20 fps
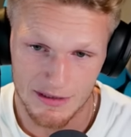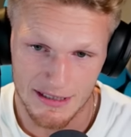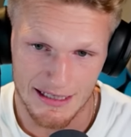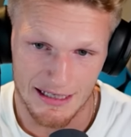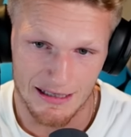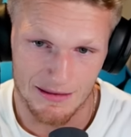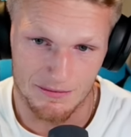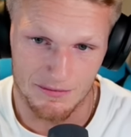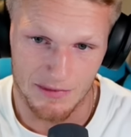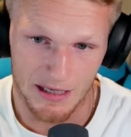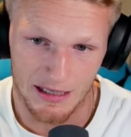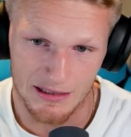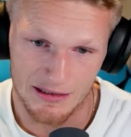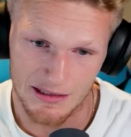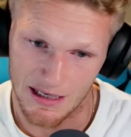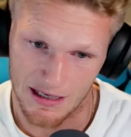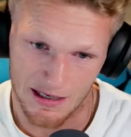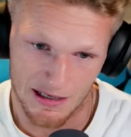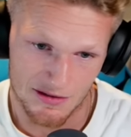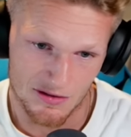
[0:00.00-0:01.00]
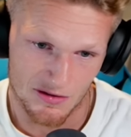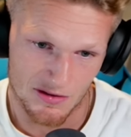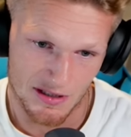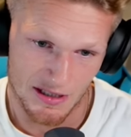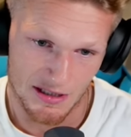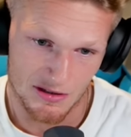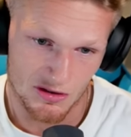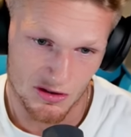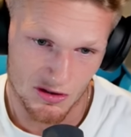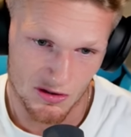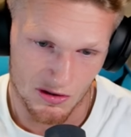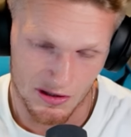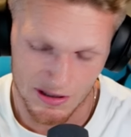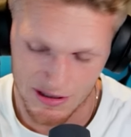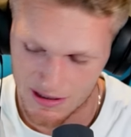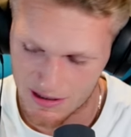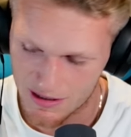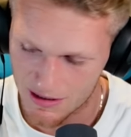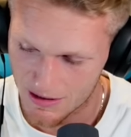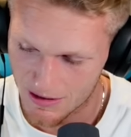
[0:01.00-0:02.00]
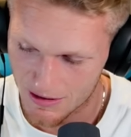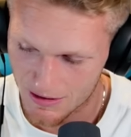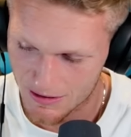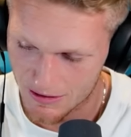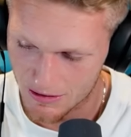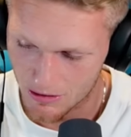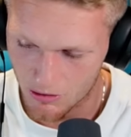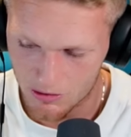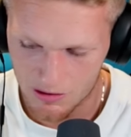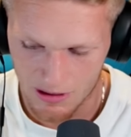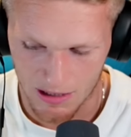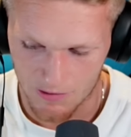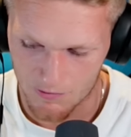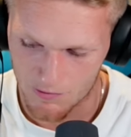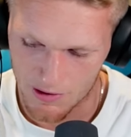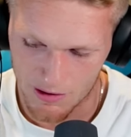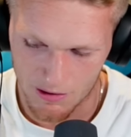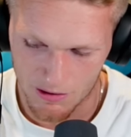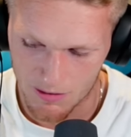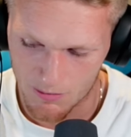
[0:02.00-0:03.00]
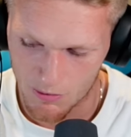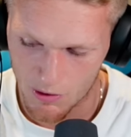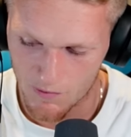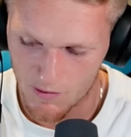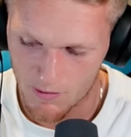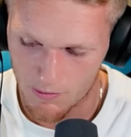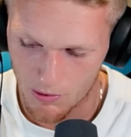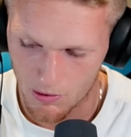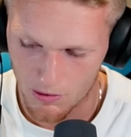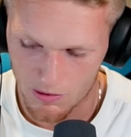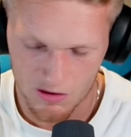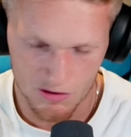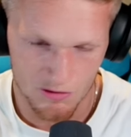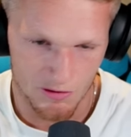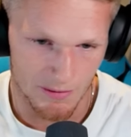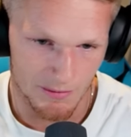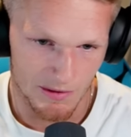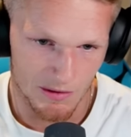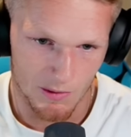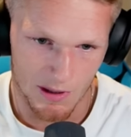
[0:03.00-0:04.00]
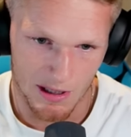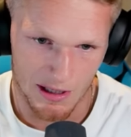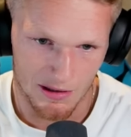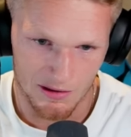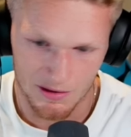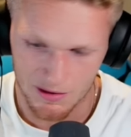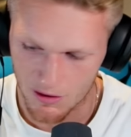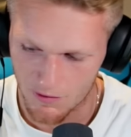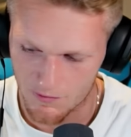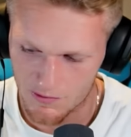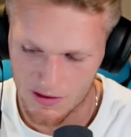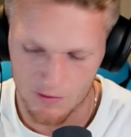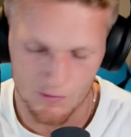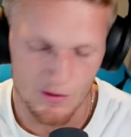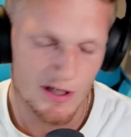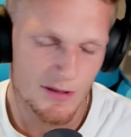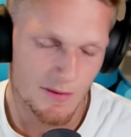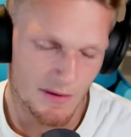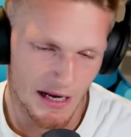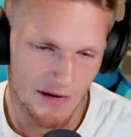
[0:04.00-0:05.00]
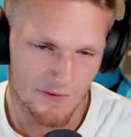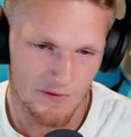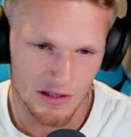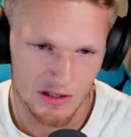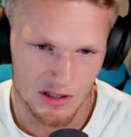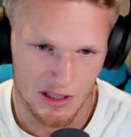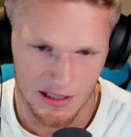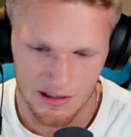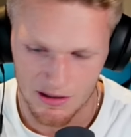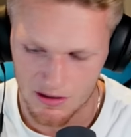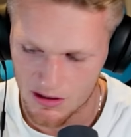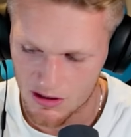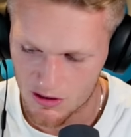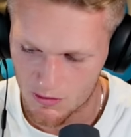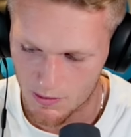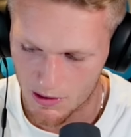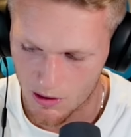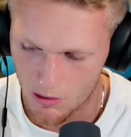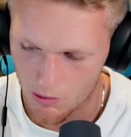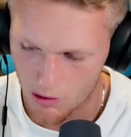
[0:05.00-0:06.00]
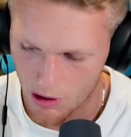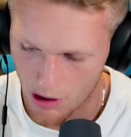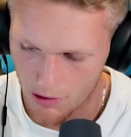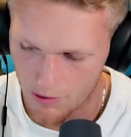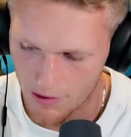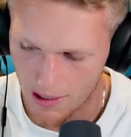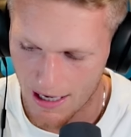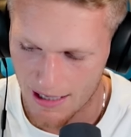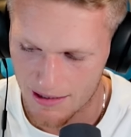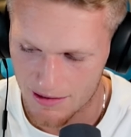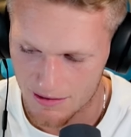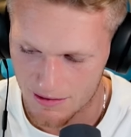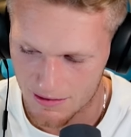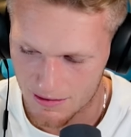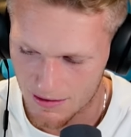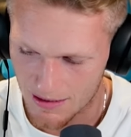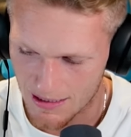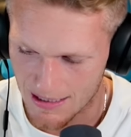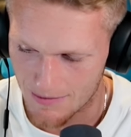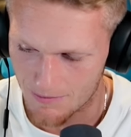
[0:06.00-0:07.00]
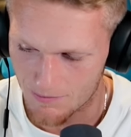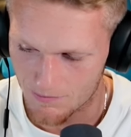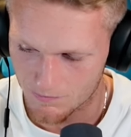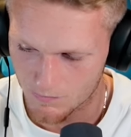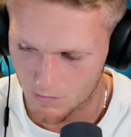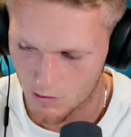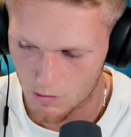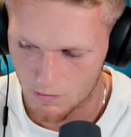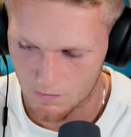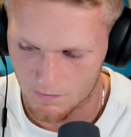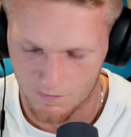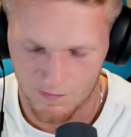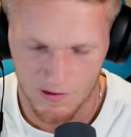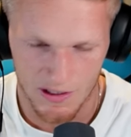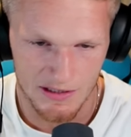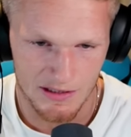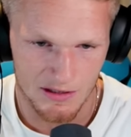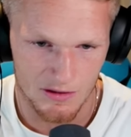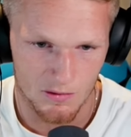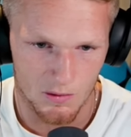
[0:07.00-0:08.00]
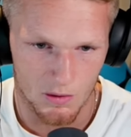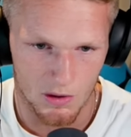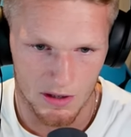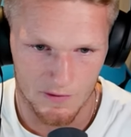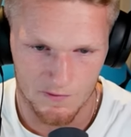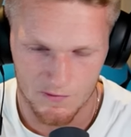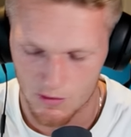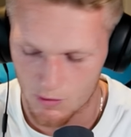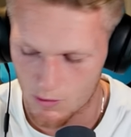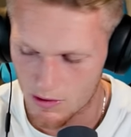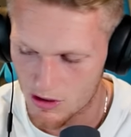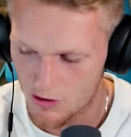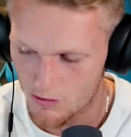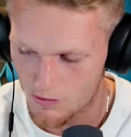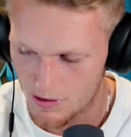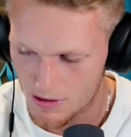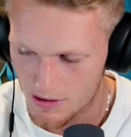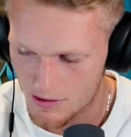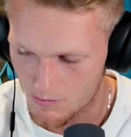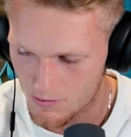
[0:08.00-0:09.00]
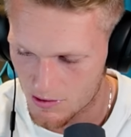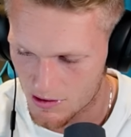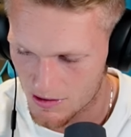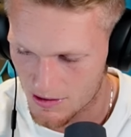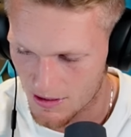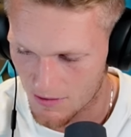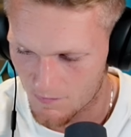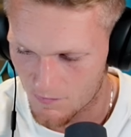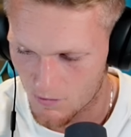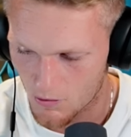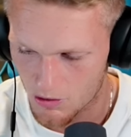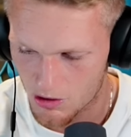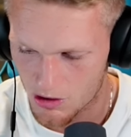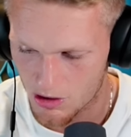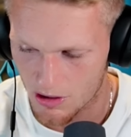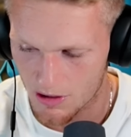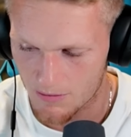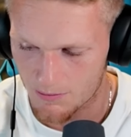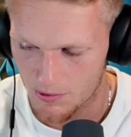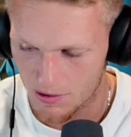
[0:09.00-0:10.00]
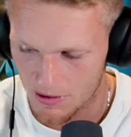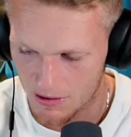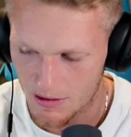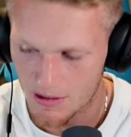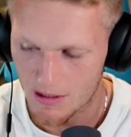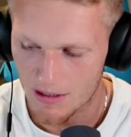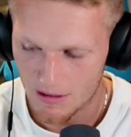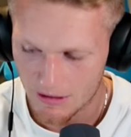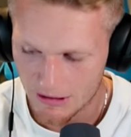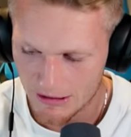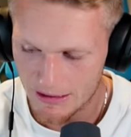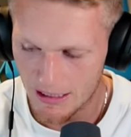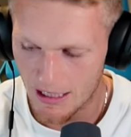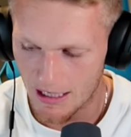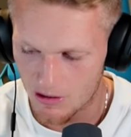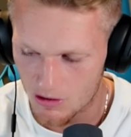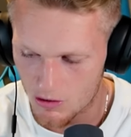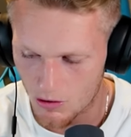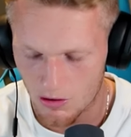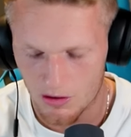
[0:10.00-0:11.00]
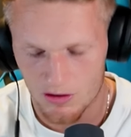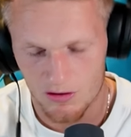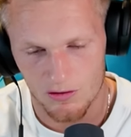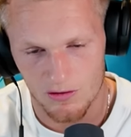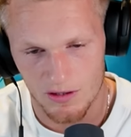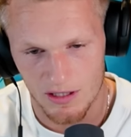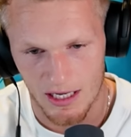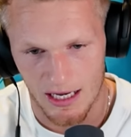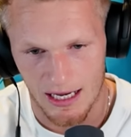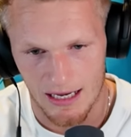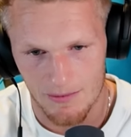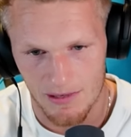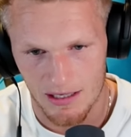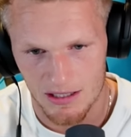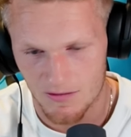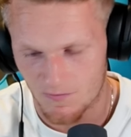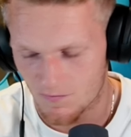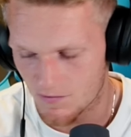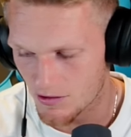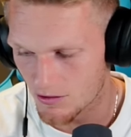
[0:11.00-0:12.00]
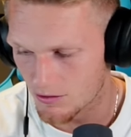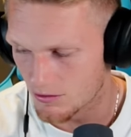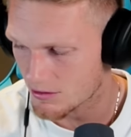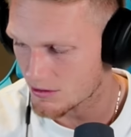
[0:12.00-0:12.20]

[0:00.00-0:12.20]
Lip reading: And yeah, as I said, you guys looked unreal. You moved the ball extremely well. And obviously Richmond have their challenges. We all know that. And facing quite a few injuries, which is unfortunate. But yeah, talk us through the game. How'd you feel?